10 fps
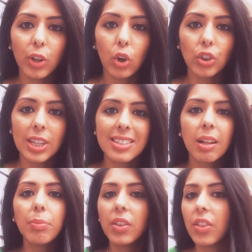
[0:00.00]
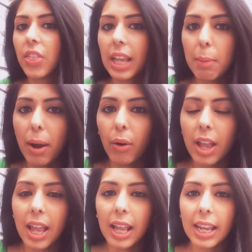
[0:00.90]
Conte something to think about
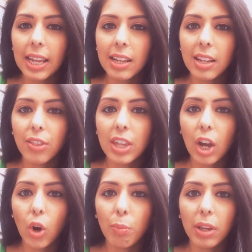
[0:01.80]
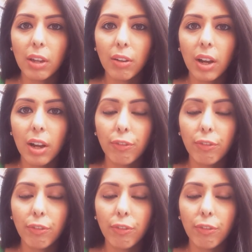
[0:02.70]
in the opening